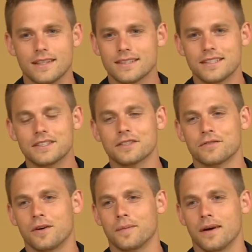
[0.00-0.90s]
It was it's just
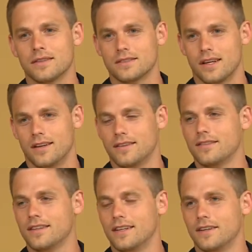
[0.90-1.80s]
football, son,
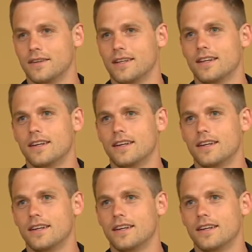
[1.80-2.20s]
you know, and